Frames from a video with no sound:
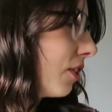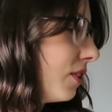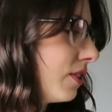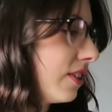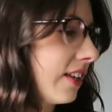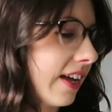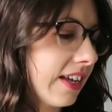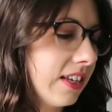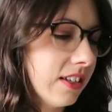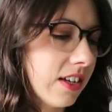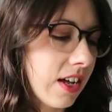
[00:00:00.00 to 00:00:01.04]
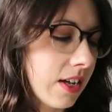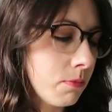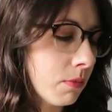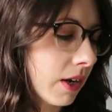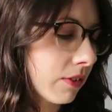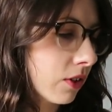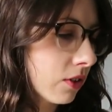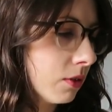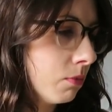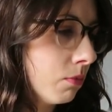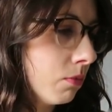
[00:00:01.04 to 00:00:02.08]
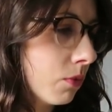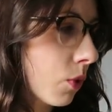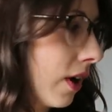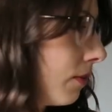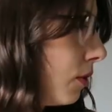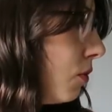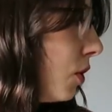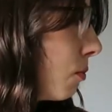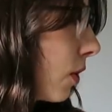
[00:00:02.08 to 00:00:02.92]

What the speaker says: show you today. I've got quite a few new